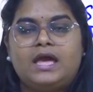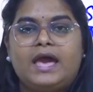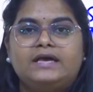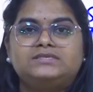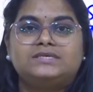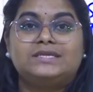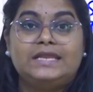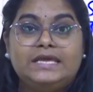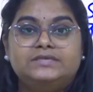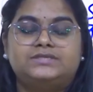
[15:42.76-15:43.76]
has
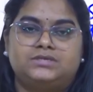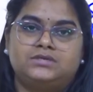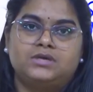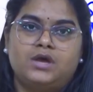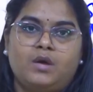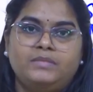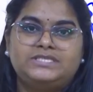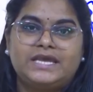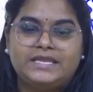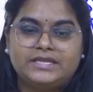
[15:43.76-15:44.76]
released. How much
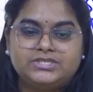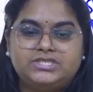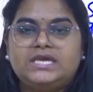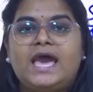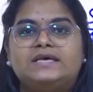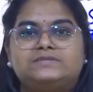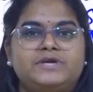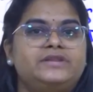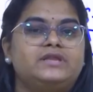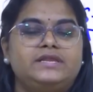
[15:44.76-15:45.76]
energy has
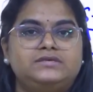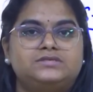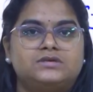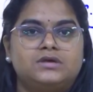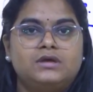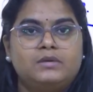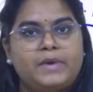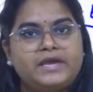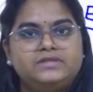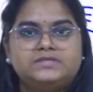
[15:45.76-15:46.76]
been released
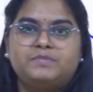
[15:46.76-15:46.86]
by this